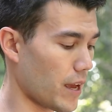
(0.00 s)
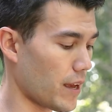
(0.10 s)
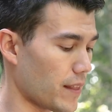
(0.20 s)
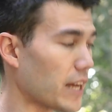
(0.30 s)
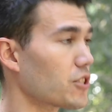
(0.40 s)

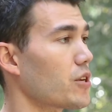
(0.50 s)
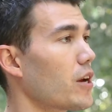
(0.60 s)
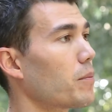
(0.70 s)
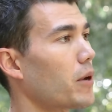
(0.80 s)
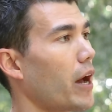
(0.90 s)
and that's to
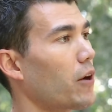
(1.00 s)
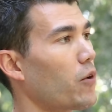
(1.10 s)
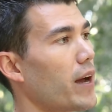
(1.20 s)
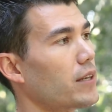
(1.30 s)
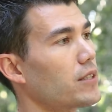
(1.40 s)
help
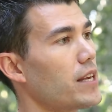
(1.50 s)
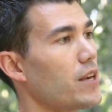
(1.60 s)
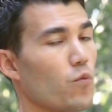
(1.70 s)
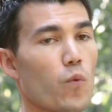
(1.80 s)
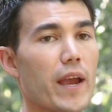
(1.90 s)
counteract
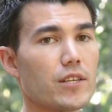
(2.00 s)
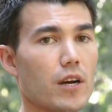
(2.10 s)
the weight